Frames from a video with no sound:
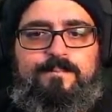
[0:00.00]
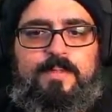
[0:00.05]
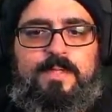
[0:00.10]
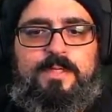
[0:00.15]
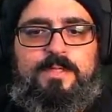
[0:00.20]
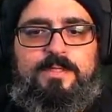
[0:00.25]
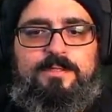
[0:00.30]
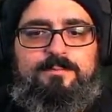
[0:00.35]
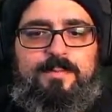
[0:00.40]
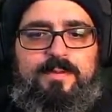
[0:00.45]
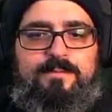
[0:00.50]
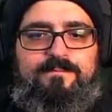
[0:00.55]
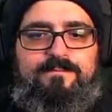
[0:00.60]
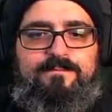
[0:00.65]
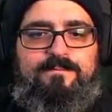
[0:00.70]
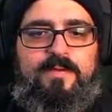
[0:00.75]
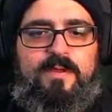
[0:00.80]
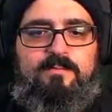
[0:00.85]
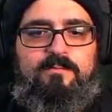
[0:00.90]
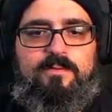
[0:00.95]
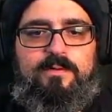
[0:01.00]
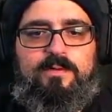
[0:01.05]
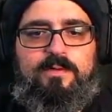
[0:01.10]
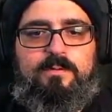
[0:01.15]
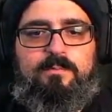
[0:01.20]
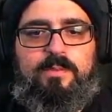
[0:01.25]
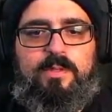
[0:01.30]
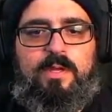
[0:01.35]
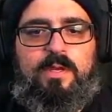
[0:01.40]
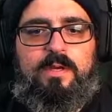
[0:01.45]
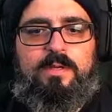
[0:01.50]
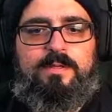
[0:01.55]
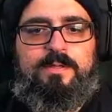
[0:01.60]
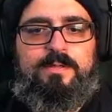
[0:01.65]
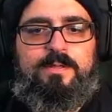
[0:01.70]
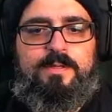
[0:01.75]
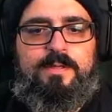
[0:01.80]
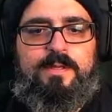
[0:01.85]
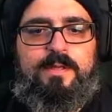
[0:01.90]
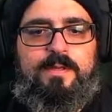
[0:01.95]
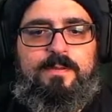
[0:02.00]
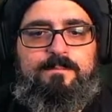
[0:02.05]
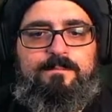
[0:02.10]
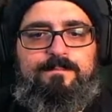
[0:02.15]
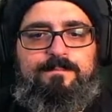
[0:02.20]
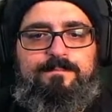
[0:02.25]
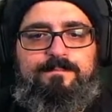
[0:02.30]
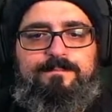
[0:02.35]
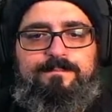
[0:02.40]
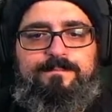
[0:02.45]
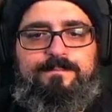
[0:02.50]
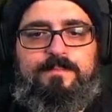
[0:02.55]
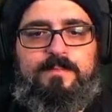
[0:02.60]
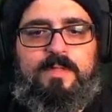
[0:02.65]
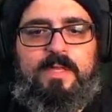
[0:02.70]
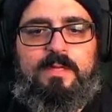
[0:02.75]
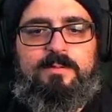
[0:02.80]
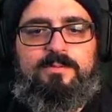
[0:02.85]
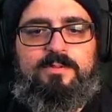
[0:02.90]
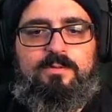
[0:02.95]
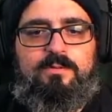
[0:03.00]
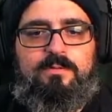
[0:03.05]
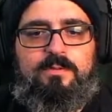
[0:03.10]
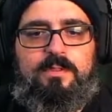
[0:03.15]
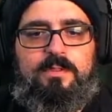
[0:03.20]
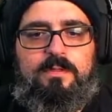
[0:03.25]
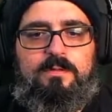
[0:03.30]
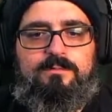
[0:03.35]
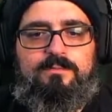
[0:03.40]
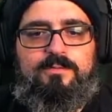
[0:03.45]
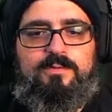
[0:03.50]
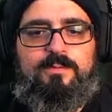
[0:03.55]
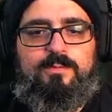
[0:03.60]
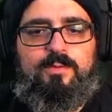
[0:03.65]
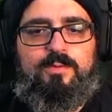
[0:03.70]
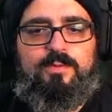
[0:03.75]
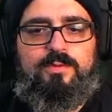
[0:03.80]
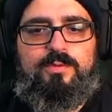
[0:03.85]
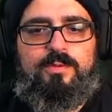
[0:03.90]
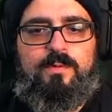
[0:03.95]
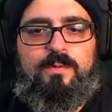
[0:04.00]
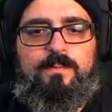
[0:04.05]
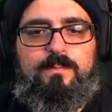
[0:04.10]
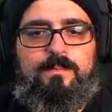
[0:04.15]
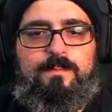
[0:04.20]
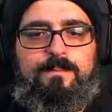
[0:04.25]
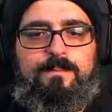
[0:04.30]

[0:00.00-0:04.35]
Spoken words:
It's my favorite block in the game. Absolutely love smooth stone.